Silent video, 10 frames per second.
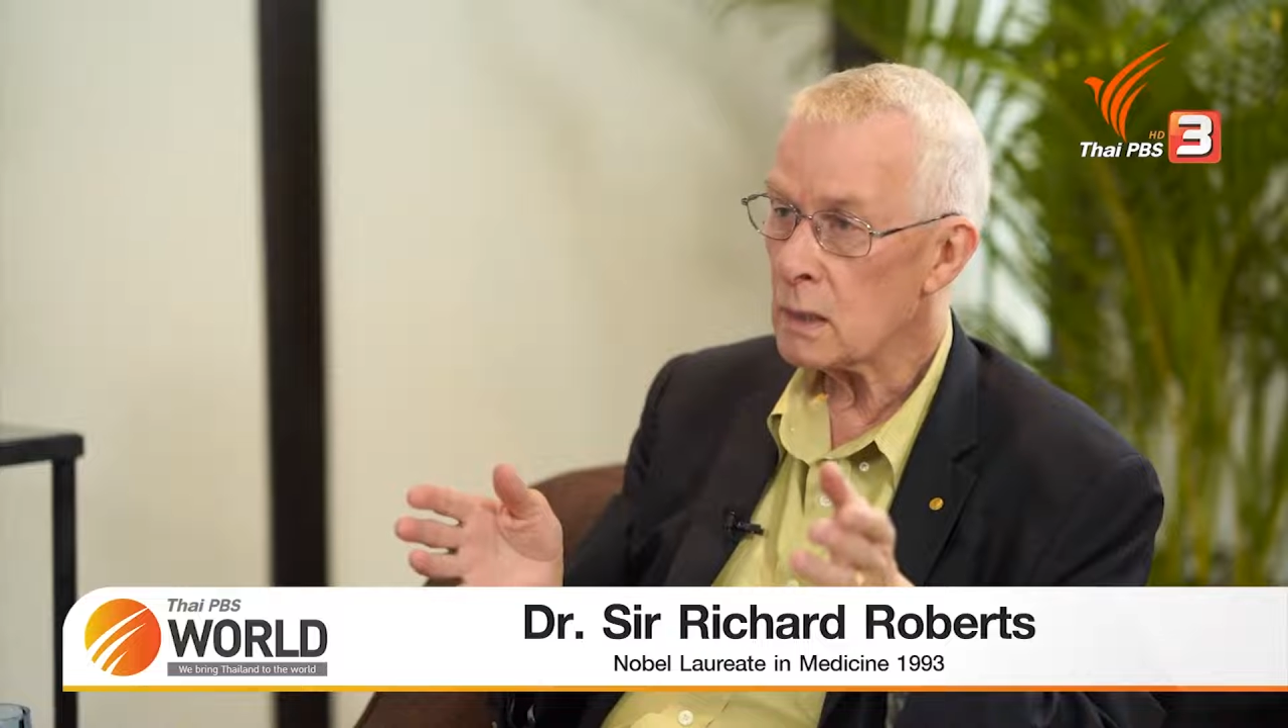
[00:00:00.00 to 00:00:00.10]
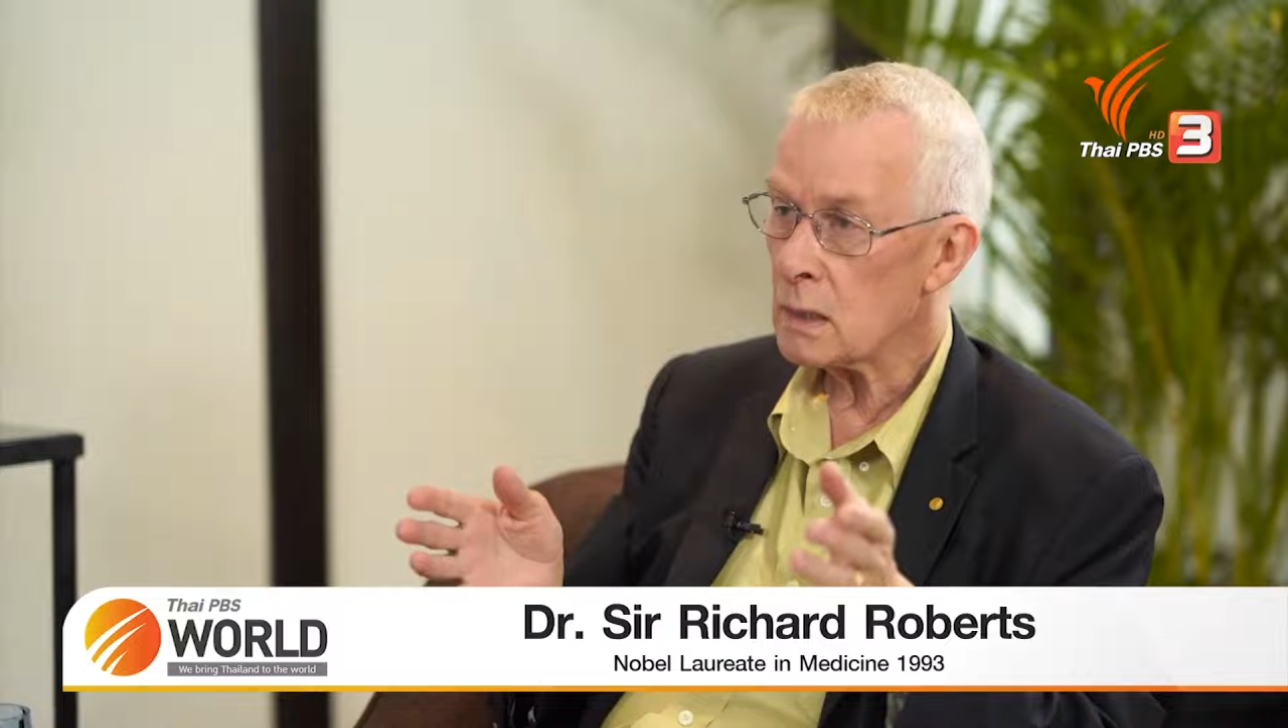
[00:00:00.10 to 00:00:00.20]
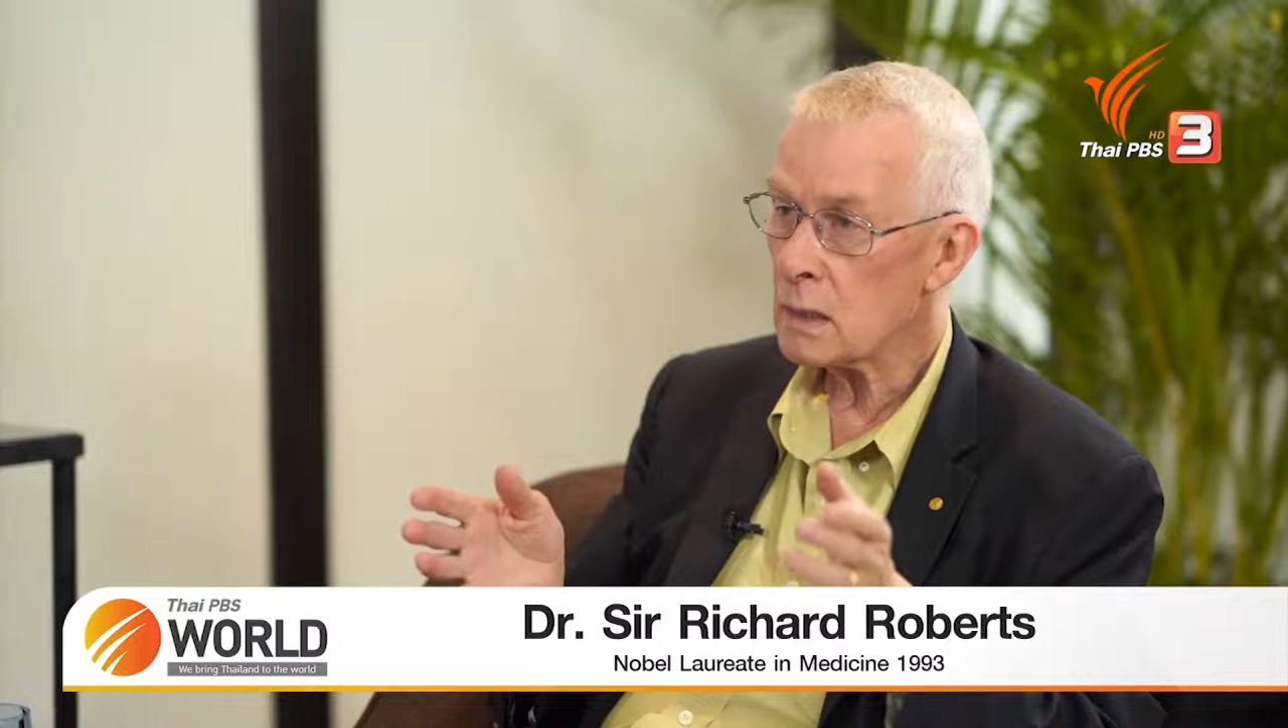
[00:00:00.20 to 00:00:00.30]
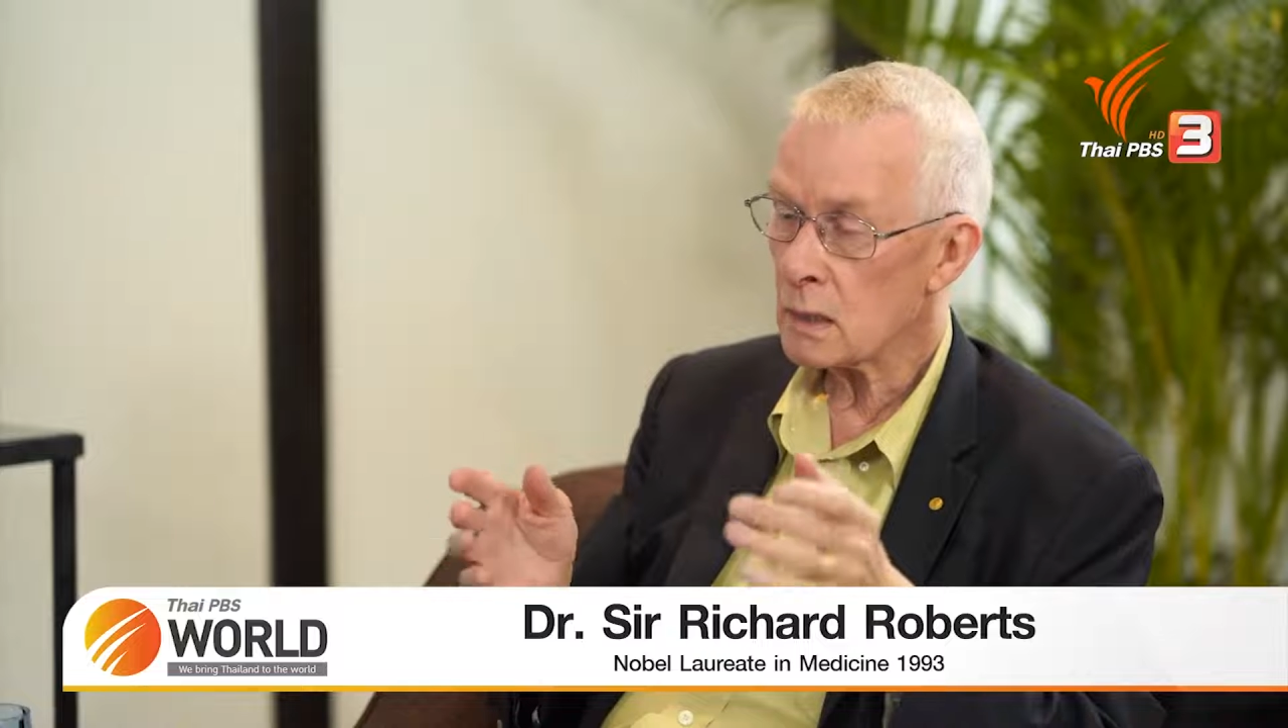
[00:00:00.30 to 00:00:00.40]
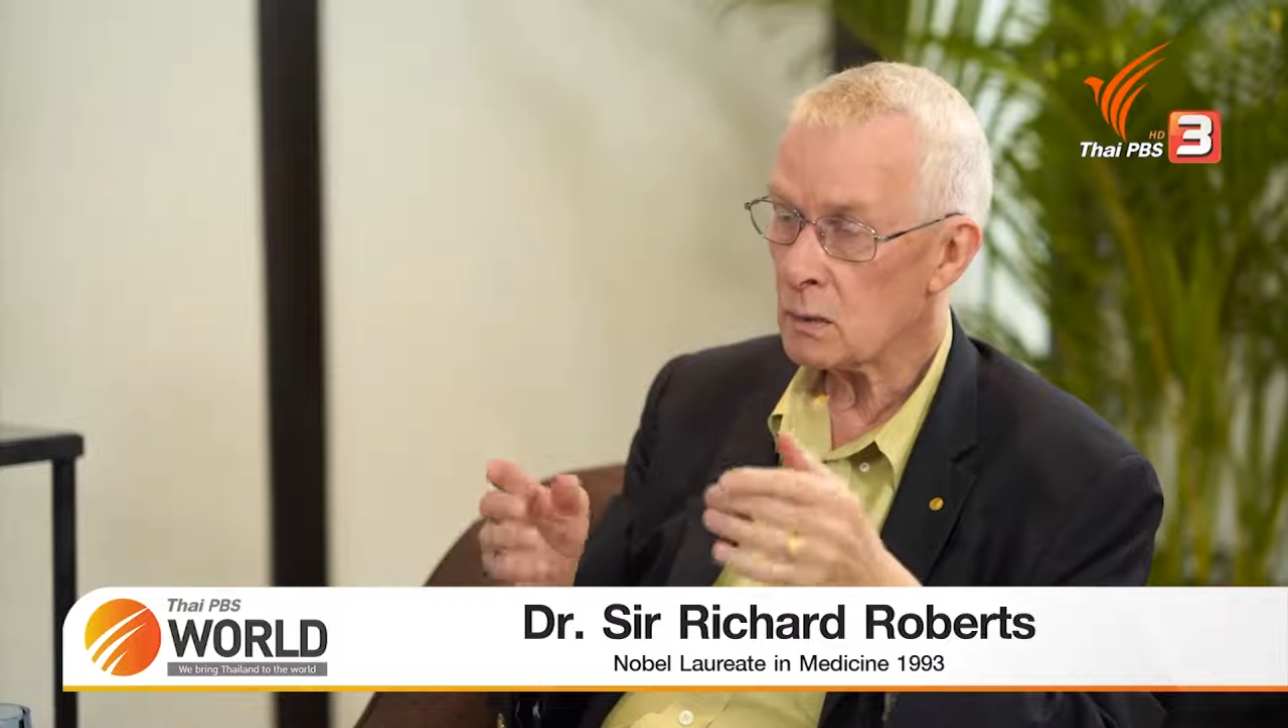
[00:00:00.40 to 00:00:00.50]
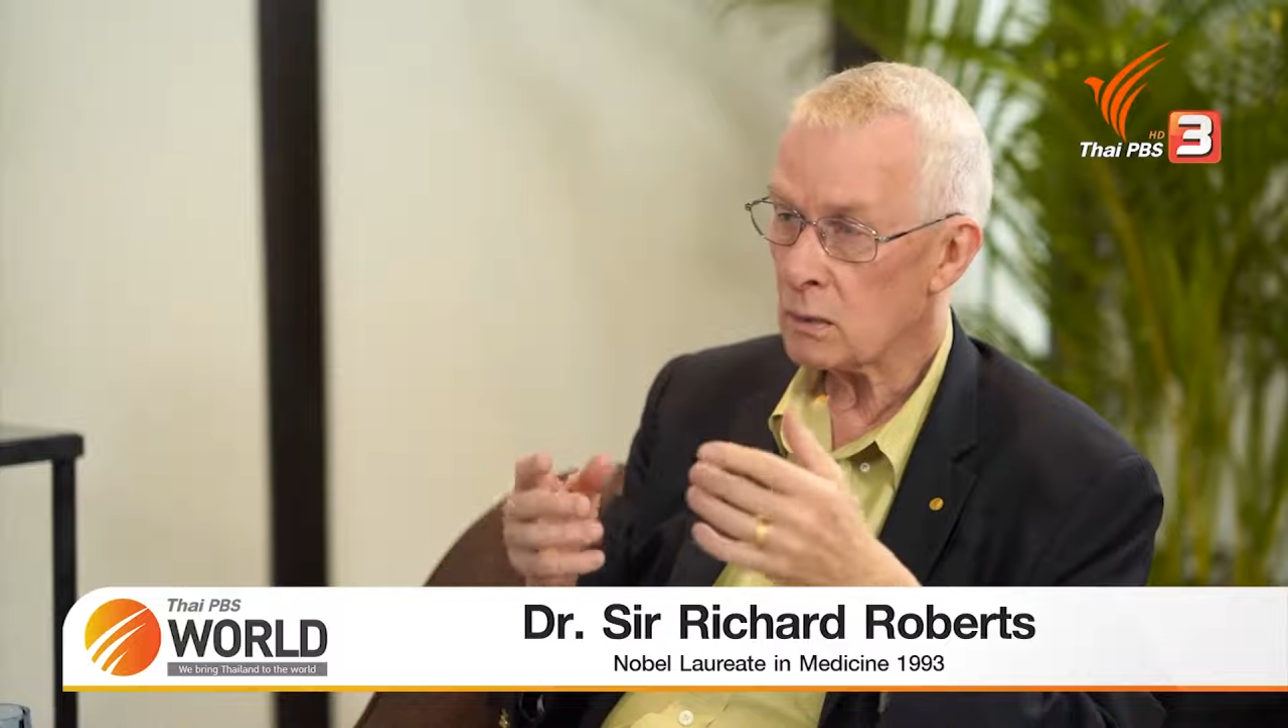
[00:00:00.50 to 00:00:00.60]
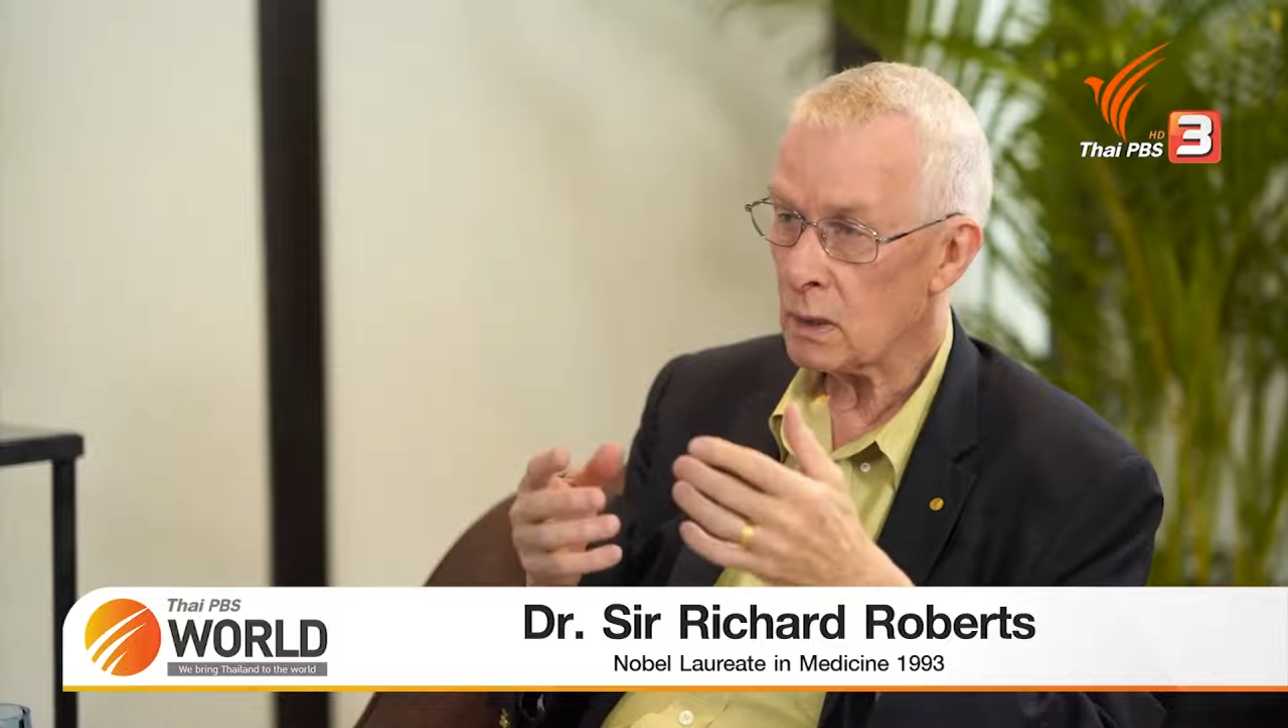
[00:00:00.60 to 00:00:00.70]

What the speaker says: his